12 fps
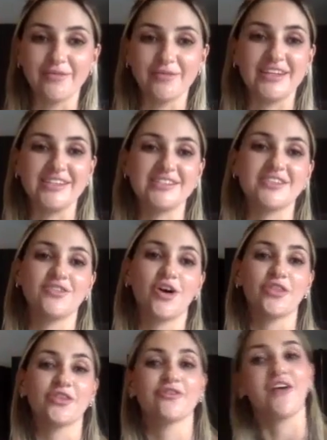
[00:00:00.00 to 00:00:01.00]
because you've
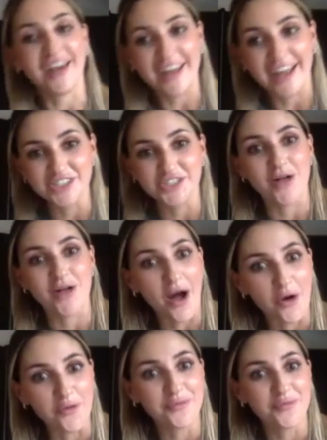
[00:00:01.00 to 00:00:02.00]
got the financial
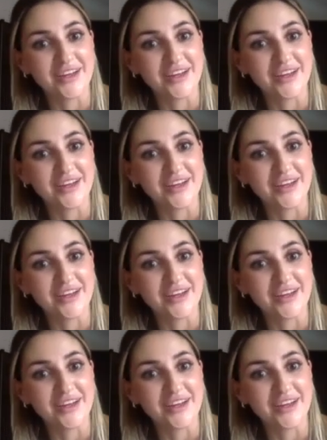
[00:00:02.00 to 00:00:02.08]
help,